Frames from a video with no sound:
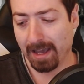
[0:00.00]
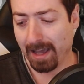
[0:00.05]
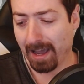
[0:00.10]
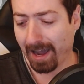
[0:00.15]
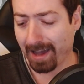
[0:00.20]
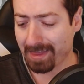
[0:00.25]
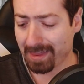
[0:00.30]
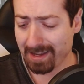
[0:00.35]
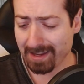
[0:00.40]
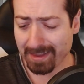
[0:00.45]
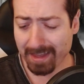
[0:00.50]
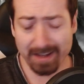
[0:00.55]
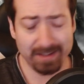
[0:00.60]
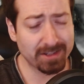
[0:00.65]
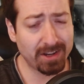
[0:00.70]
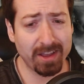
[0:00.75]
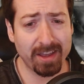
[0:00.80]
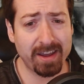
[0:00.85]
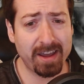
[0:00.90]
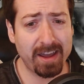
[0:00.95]
I think that's
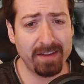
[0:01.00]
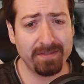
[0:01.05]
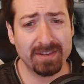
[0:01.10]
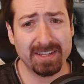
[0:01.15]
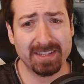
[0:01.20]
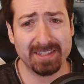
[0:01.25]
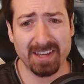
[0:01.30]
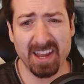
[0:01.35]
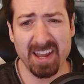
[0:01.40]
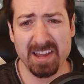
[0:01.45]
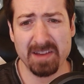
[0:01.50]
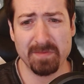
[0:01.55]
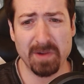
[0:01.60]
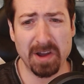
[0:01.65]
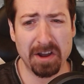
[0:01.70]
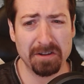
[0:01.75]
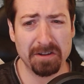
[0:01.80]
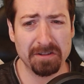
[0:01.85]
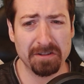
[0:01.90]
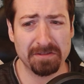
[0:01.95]
all I have to say
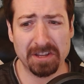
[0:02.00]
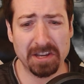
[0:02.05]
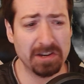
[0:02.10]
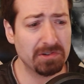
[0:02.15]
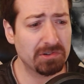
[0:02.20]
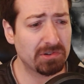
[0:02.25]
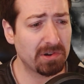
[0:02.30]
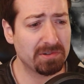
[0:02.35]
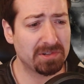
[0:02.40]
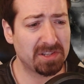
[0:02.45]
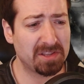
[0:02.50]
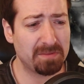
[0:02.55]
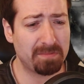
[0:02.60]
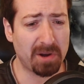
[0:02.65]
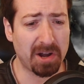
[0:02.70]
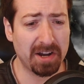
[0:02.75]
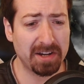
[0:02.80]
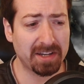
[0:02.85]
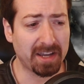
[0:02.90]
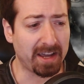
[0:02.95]
about the intro to the
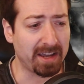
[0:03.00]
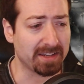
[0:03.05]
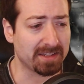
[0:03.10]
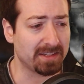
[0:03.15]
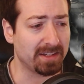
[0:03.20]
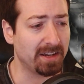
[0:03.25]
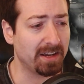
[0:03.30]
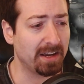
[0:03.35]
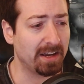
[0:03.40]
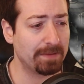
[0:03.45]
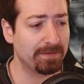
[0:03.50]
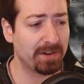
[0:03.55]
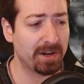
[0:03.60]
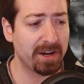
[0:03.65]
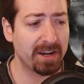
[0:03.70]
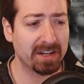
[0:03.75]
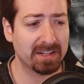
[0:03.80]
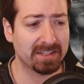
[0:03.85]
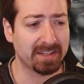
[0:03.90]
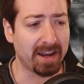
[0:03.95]
podcast. I'm
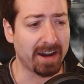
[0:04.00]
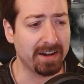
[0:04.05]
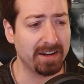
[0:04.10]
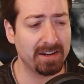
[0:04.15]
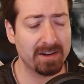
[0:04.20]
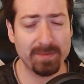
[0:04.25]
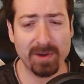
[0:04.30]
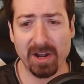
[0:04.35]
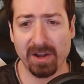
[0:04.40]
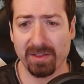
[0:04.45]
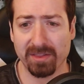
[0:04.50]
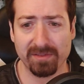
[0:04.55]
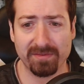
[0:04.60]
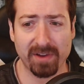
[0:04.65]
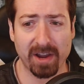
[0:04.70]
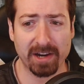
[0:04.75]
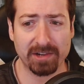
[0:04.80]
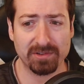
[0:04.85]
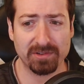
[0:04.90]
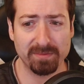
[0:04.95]
very excited about The
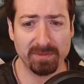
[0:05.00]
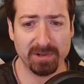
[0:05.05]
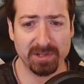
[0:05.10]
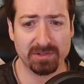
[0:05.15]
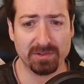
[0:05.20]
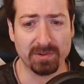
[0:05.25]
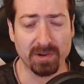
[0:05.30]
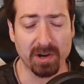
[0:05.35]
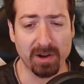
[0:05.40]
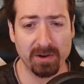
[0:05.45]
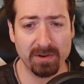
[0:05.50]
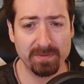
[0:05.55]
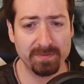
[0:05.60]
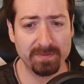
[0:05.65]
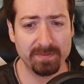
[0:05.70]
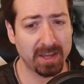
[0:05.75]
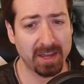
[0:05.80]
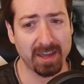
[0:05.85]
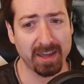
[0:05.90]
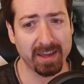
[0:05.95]
Factory Must Grow,
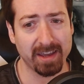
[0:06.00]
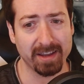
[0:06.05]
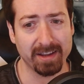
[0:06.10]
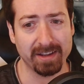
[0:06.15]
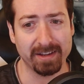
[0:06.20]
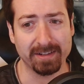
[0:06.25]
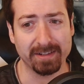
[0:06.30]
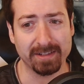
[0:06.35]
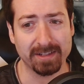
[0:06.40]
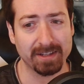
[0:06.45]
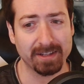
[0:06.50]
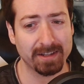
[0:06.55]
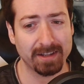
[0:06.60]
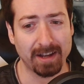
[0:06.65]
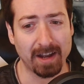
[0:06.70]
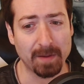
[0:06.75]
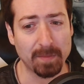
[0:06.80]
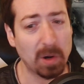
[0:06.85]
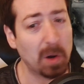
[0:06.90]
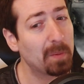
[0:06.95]
and
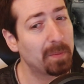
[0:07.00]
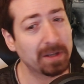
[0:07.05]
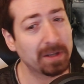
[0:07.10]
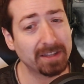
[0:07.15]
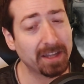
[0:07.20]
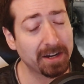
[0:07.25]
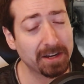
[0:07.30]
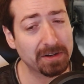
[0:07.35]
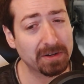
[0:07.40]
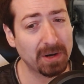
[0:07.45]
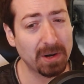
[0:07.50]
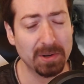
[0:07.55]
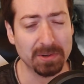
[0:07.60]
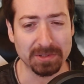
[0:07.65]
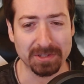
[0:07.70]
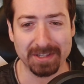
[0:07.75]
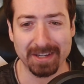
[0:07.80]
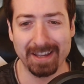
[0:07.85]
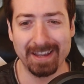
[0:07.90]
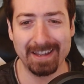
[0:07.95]
I'm hoping that it
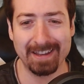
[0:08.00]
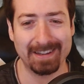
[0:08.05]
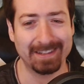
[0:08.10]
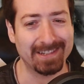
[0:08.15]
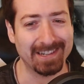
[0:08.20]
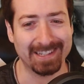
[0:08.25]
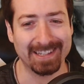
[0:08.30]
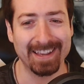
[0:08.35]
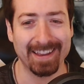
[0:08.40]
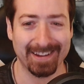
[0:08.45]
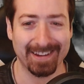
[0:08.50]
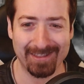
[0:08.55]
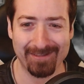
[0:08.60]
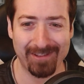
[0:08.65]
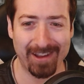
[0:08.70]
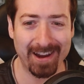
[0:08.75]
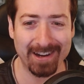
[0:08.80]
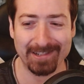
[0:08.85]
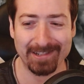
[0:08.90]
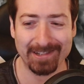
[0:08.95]
grows, just like The
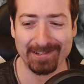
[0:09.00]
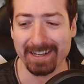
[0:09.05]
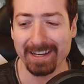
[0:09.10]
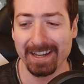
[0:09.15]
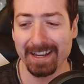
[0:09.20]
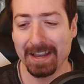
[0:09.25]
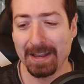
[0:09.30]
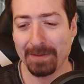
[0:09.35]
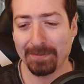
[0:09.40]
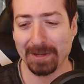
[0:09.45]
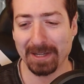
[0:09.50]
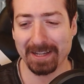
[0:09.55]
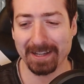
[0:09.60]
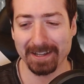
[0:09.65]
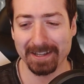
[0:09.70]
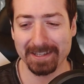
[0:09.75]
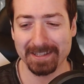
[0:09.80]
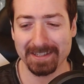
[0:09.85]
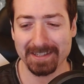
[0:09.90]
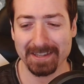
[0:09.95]
Factory,
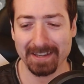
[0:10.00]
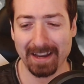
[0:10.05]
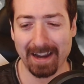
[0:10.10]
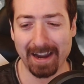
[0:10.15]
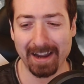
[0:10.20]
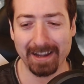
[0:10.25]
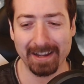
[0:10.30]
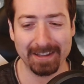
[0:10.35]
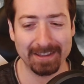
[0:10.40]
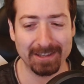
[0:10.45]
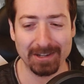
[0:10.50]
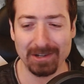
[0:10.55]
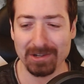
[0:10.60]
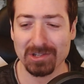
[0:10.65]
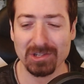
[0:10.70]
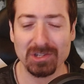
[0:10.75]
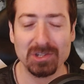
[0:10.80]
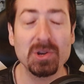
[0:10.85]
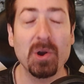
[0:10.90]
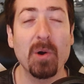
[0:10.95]
because there's
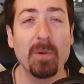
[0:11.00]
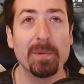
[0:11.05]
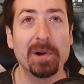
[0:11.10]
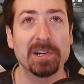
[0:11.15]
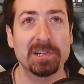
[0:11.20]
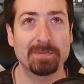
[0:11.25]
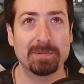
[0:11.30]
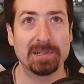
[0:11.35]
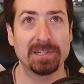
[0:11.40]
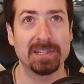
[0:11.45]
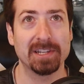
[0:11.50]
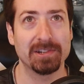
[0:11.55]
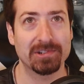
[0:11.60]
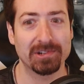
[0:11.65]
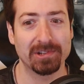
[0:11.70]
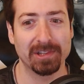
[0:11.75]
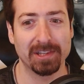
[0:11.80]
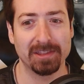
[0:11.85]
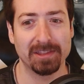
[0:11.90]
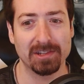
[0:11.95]
so much
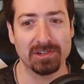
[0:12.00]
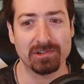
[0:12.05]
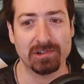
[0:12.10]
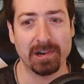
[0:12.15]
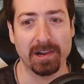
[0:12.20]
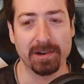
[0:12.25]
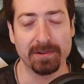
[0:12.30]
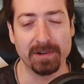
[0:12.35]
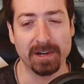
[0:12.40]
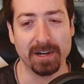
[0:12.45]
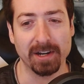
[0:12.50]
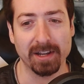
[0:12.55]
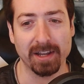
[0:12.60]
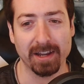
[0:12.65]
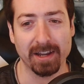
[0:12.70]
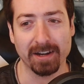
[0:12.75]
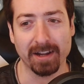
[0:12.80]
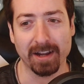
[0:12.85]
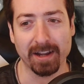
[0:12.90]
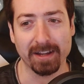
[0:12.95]
potential in this genre,
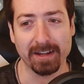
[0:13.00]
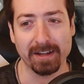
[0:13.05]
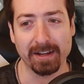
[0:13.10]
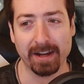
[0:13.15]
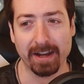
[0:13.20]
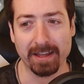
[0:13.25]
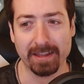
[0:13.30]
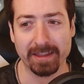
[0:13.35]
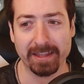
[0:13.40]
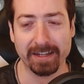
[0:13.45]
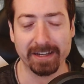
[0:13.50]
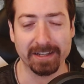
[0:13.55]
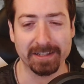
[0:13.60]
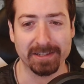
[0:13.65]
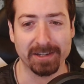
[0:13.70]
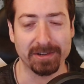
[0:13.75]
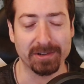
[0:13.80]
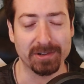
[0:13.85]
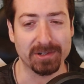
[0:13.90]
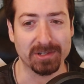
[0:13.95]
and I think it's
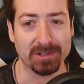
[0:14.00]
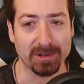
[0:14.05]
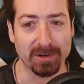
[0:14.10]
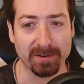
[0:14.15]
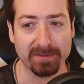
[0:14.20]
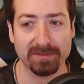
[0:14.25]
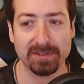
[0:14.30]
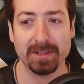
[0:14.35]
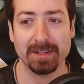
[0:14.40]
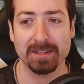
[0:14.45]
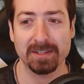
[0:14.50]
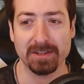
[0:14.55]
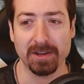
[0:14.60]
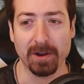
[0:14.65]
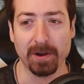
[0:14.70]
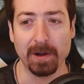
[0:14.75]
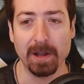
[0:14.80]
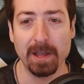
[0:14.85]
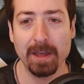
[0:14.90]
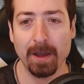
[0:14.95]
underserved.
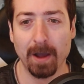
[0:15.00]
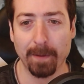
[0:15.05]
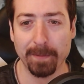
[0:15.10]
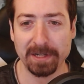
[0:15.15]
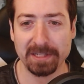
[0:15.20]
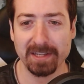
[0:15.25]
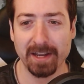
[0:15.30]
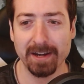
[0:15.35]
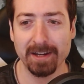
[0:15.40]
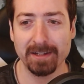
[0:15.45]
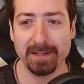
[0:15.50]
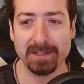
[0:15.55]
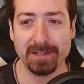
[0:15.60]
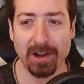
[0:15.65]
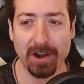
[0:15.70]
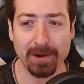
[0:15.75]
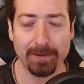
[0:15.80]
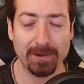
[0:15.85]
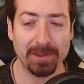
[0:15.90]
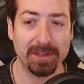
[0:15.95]
So I'm excited to
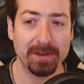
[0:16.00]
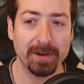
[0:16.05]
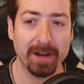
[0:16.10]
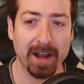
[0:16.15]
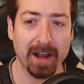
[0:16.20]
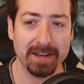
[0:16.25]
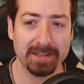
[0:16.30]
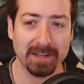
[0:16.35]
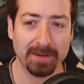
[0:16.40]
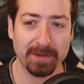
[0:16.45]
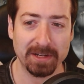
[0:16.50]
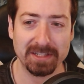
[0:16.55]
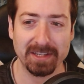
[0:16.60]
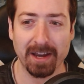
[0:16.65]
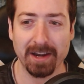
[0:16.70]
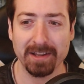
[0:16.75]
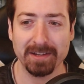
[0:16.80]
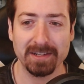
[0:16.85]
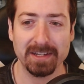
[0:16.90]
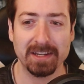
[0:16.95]
talk with you guys. I'm
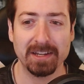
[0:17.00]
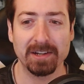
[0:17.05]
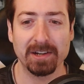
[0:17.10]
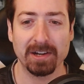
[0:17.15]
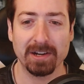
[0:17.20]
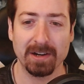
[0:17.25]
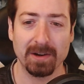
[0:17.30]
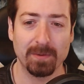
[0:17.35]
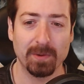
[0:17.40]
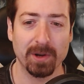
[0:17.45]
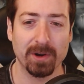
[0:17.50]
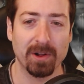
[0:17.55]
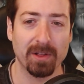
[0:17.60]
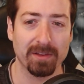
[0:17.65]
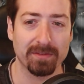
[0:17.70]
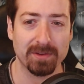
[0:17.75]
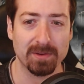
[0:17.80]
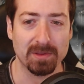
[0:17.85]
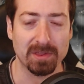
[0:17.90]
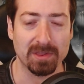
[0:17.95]
excited to hear what all
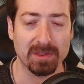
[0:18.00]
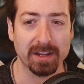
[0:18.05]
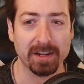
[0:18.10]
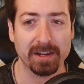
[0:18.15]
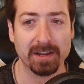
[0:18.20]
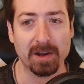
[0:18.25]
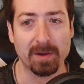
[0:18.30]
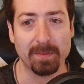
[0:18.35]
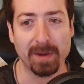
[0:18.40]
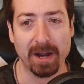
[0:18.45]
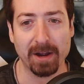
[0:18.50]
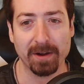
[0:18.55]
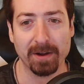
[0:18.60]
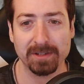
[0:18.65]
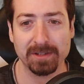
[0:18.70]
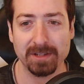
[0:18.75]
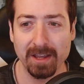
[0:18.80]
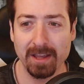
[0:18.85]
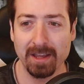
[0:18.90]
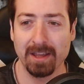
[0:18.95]
of you think
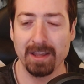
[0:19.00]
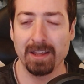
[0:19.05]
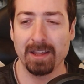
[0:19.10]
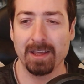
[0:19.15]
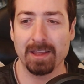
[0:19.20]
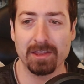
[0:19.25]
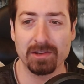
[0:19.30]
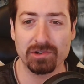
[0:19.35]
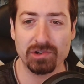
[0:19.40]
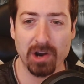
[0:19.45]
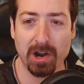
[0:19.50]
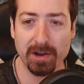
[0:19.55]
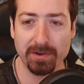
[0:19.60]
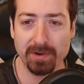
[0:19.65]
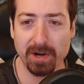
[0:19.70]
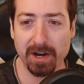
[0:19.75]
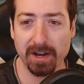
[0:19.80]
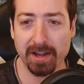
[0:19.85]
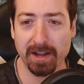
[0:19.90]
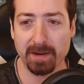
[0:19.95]
about the
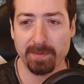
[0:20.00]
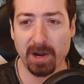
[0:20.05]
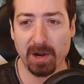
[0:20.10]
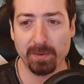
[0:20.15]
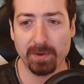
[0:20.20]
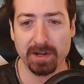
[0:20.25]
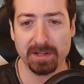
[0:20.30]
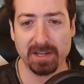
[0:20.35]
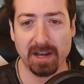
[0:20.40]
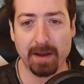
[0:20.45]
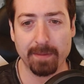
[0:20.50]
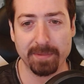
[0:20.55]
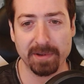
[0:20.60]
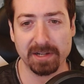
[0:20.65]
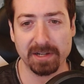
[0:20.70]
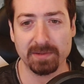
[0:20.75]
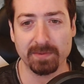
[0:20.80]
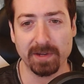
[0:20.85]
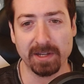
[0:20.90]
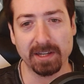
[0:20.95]
genre and about what
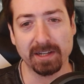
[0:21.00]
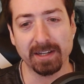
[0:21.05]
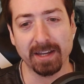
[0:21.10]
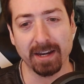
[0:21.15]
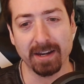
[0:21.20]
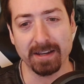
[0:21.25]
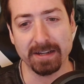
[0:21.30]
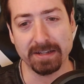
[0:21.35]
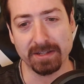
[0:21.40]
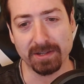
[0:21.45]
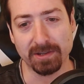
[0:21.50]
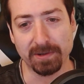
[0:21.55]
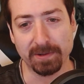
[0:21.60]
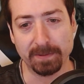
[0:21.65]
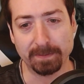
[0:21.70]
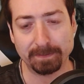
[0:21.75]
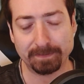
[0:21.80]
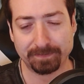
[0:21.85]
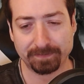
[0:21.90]
topics we can get into.